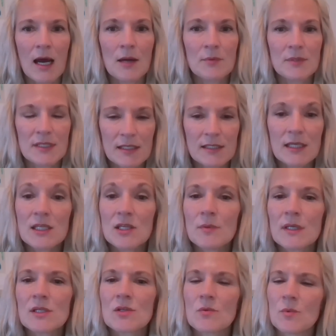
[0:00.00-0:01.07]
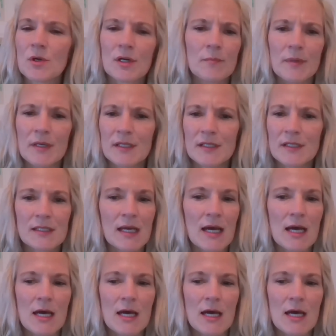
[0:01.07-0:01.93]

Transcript: I was continuing to work, but